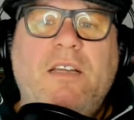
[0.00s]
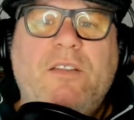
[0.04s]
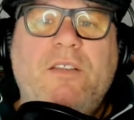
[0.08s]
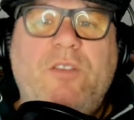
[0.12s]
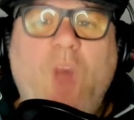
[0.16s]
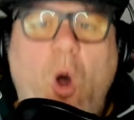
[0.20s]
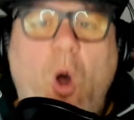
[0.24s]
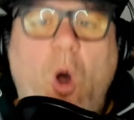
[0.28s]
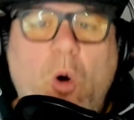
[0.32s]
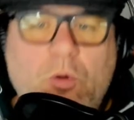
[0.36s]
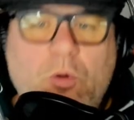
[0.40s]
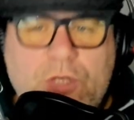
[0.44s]

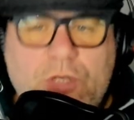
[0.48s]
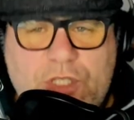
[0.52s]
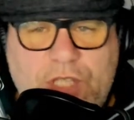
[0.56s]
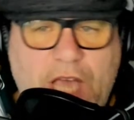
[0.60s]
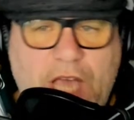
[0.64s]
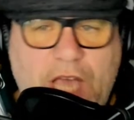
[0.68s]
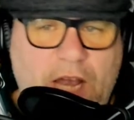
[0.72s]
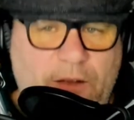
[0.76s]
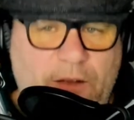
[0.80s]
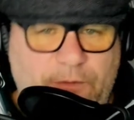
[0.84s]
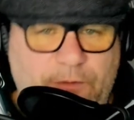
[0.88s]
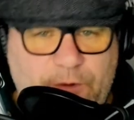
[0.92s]
Don't
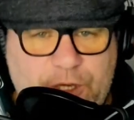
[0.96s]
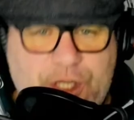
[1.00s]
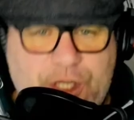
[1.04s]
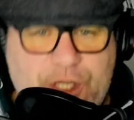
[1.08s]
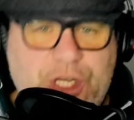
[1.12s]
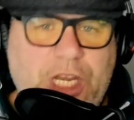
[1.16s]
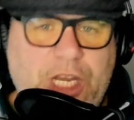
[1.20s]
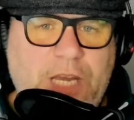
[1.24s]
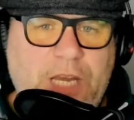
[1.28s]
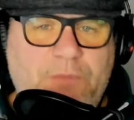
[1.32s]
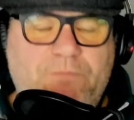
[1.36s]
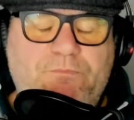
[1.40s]
settle for
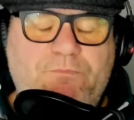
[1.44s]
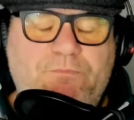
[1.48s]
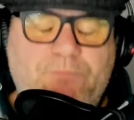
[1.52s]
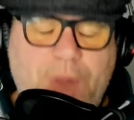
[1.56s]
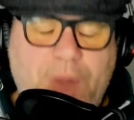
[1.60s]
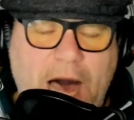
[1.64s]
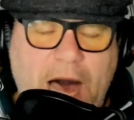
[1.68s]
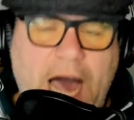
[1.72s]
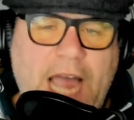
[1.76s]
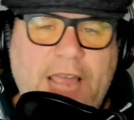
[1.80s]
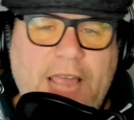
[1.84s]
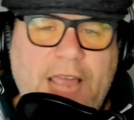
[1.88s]
cheap.
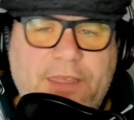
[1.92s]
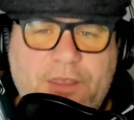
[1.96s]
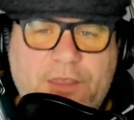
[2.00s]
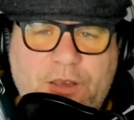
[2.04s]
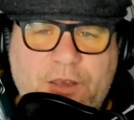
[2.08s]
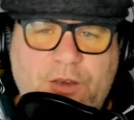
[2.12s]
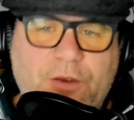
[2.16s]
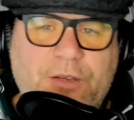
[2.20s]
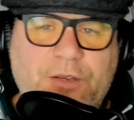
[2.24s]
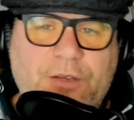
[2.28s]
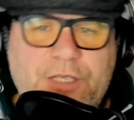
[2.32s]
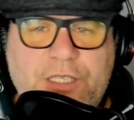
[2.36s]
Buy the
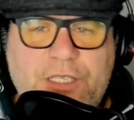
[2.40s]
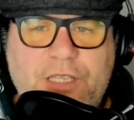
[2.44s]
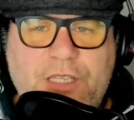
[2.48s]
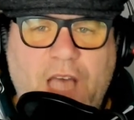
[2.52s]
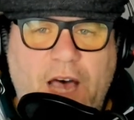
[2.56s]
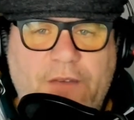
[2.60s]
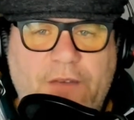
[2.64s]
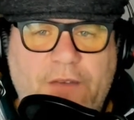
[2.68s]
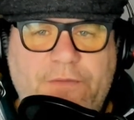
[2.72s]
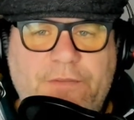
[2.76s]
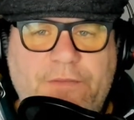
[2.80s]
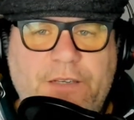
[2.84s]
good
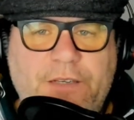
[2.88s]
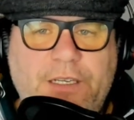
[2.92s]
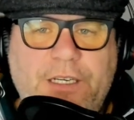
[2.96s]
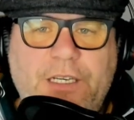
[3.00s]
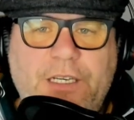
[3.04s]
stuff.